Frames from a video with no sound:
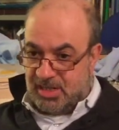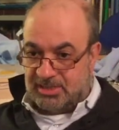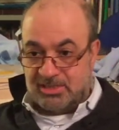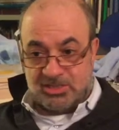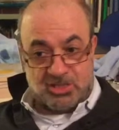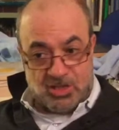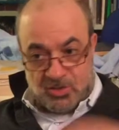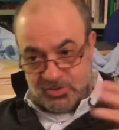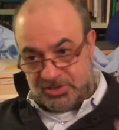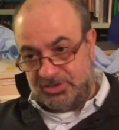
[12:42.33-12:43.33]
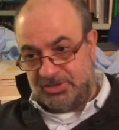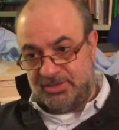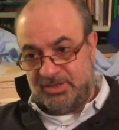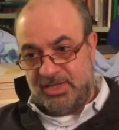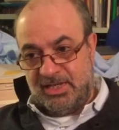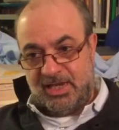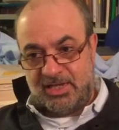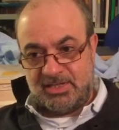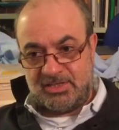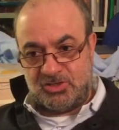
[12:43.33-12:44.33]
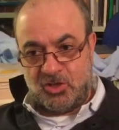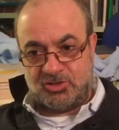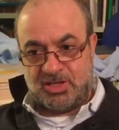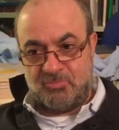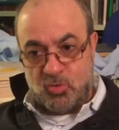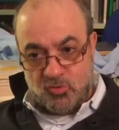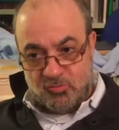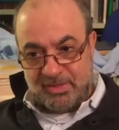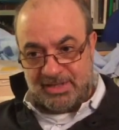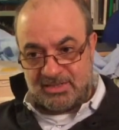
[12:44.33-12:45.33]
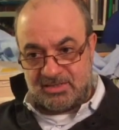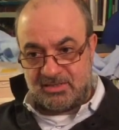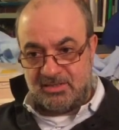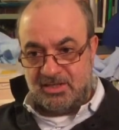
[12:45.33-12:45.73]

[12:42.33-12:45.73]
a disclosure, and is not a movement